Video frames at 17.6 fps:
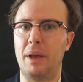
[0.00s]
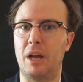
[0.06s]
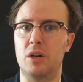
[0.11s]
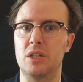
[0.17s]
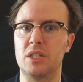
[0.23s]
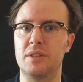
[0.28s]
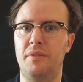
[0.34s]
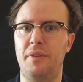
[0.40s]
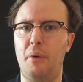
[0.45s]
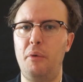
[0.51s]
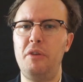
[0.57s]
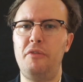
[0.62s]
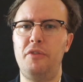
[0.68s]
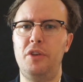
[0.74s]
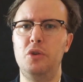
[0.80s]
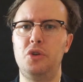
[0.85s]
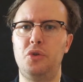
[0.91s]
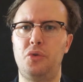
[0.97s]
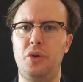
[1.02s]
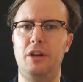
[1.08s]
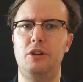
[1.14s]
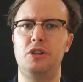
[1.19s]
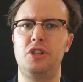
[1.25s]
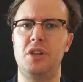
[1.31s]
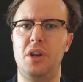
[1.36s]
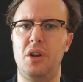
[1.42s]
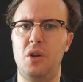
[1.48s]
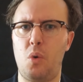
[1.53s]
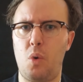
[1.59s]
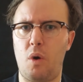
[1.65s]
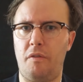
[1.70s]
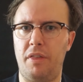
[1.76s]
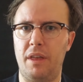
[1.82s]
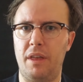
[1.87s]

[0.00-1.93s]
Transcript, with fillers: because very few traders know of